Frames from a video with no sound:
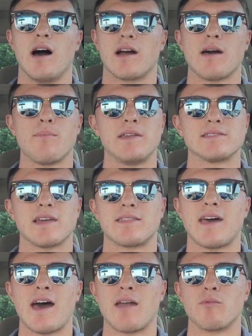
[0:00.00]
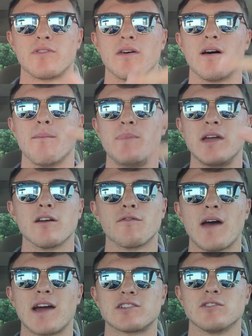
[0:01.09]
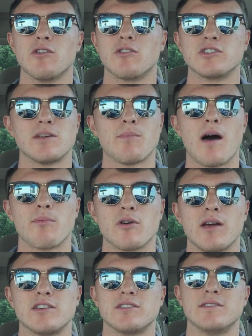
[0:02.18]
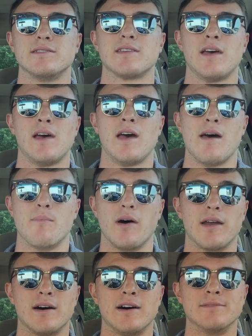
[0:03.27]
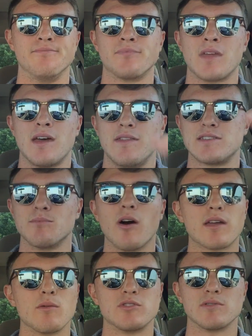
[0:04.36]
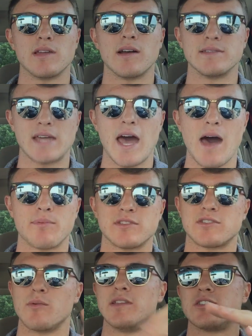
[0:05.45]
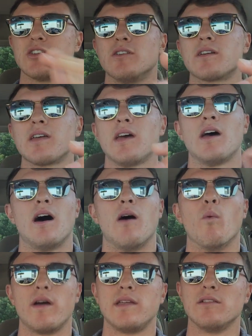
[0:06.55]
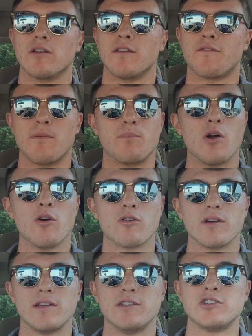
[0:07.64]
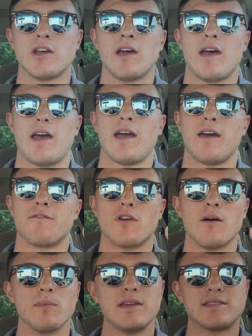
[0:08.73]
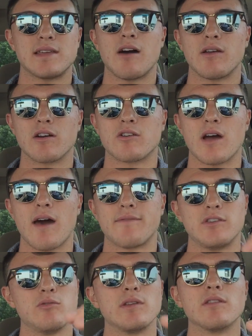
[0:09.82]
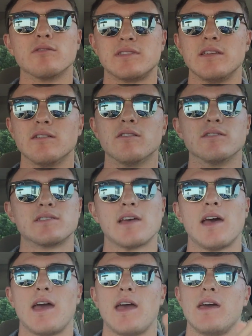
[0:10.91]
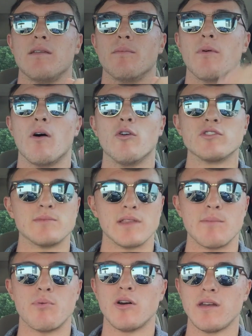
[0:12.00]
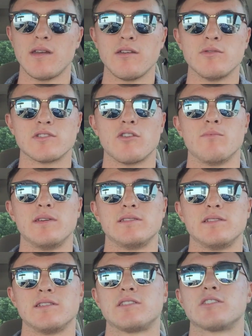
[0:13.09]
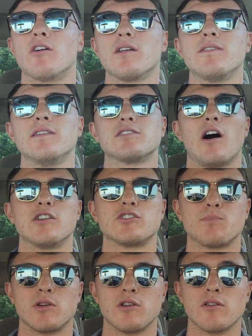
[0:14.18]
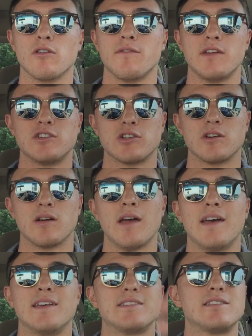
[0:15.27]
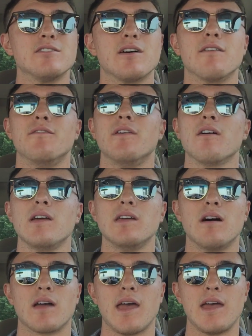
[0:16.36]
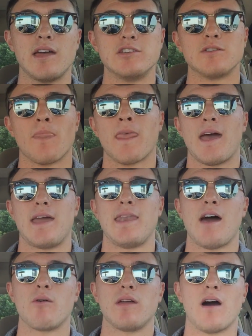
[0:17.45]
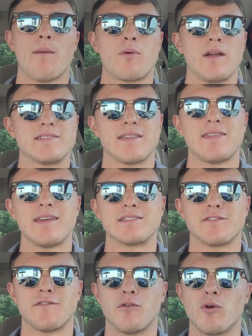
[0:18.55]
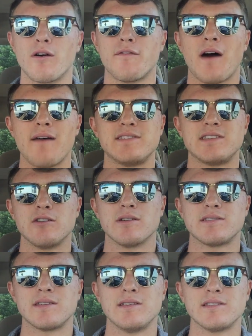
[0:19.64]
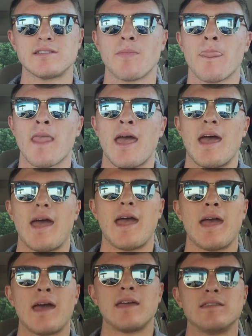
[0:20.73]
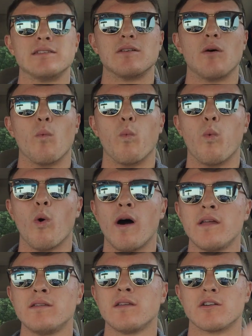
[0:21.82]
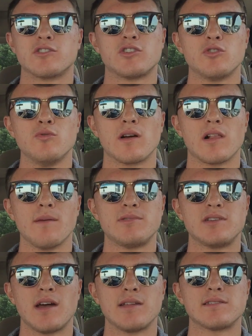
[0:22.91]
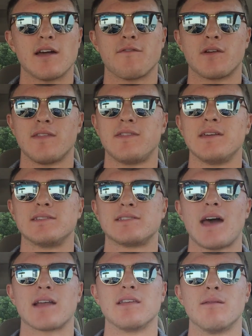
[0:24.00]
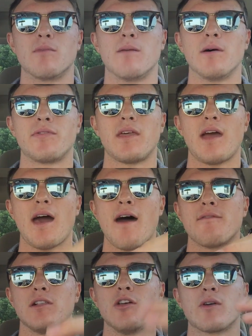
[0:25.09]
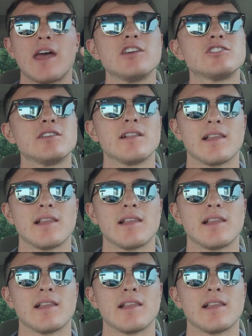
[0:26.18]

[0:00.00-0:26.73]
companies like that with bigger fractional ownership operations. But this market was really untapped, so he took what he learned from brokerage and from leasing out aircraft and doing those deals, and ultimately put it into his own business, started this entrepreneurial venture still at a very young age, and now he operates, I think it's 4 or 5 Cirruses and 1 or 2 Eclipse Jets. I forget the exact number, but they have a location in